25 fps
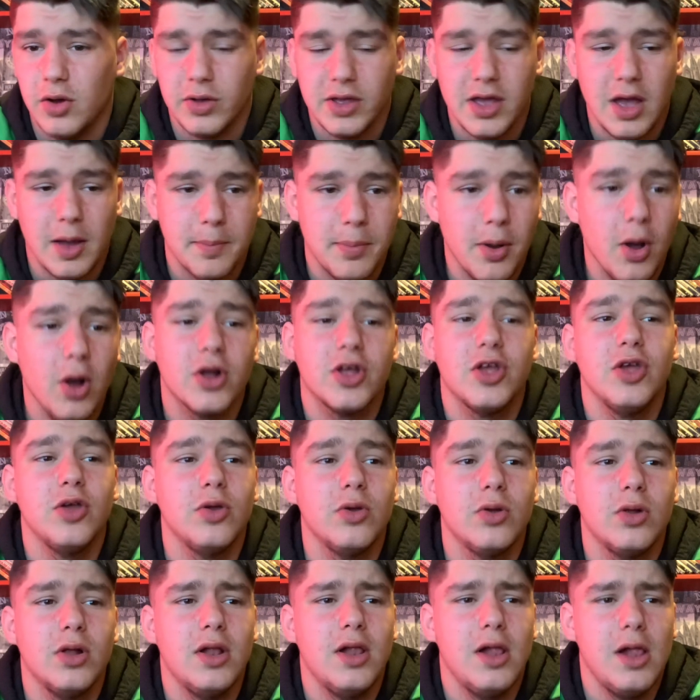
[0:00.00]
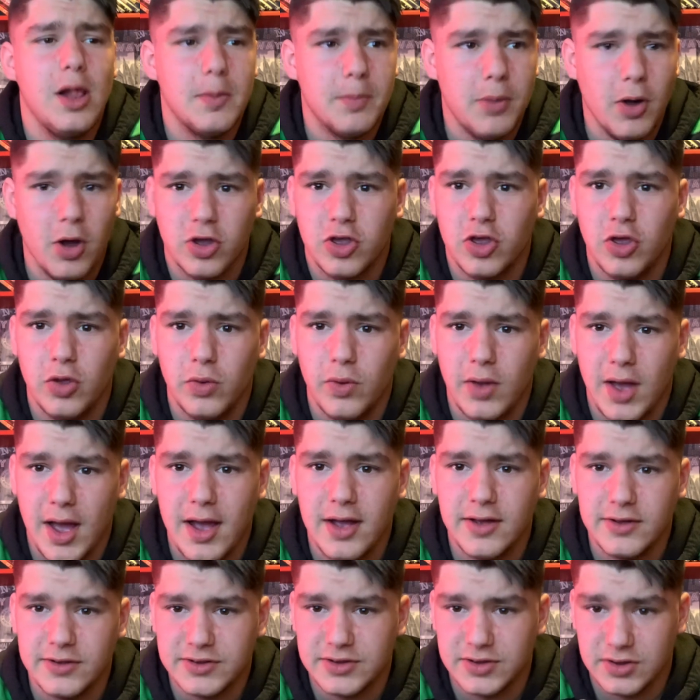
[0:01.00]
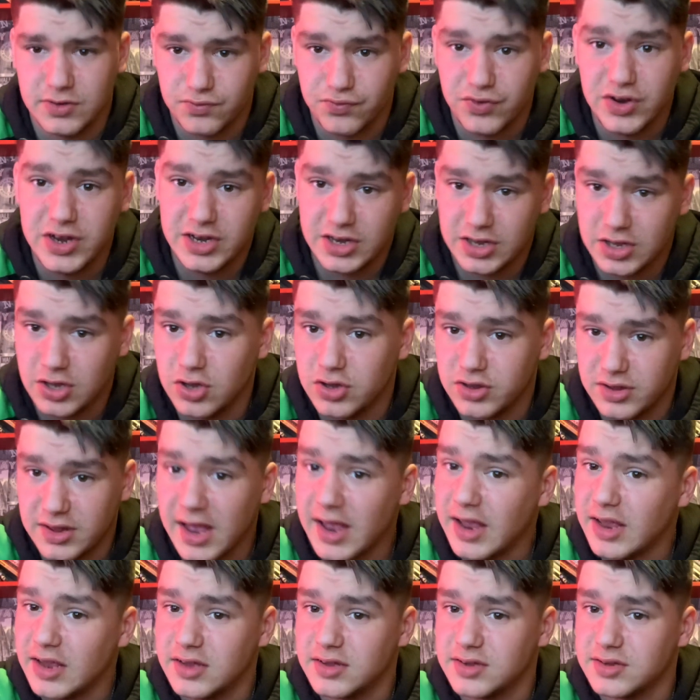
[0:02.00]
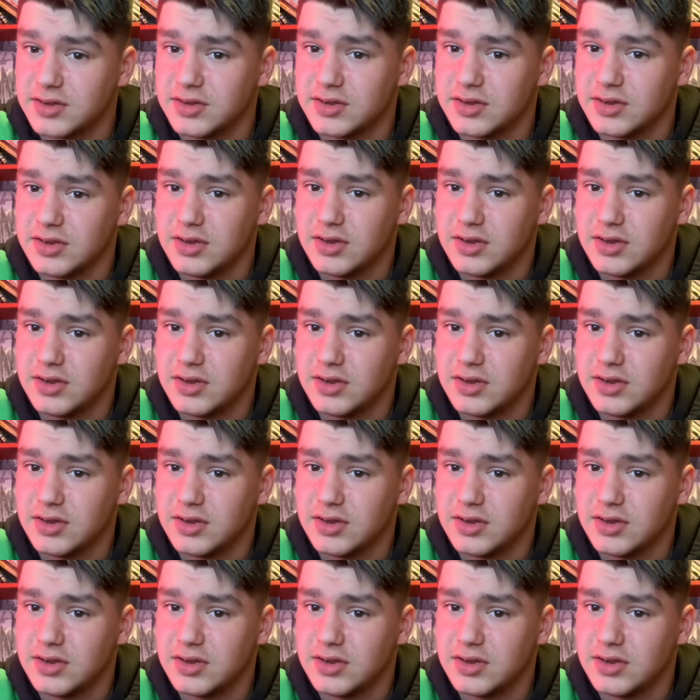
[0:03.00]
Yeah, Apoku has really good days.